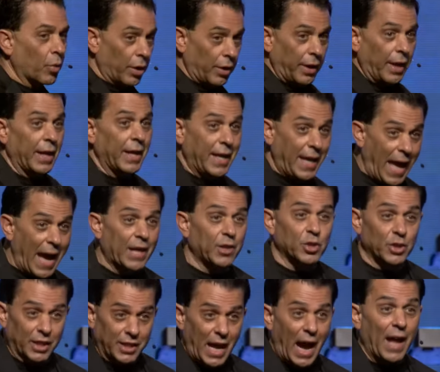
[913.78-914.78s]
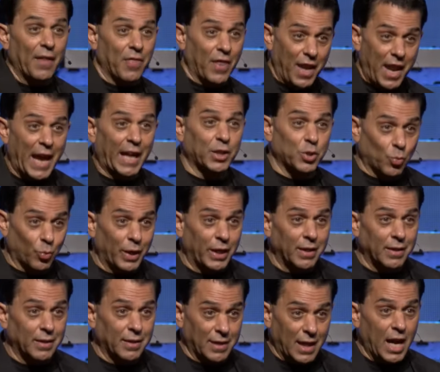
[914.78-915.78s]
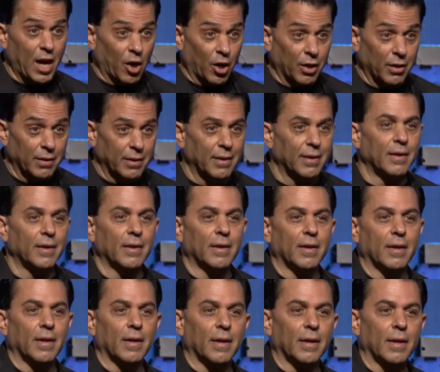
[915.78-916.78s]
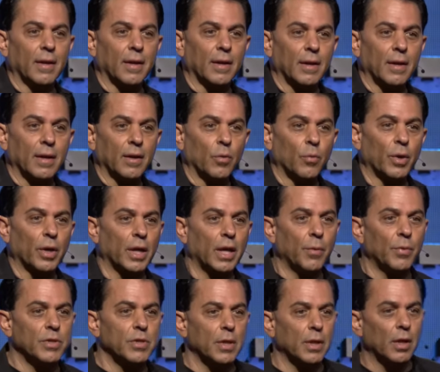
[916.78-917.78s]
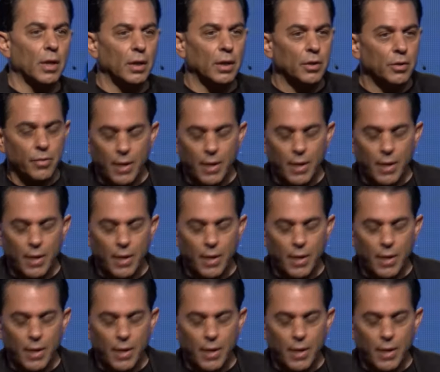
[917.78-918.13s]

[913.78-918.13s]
where he actually died the next week there, where he was in a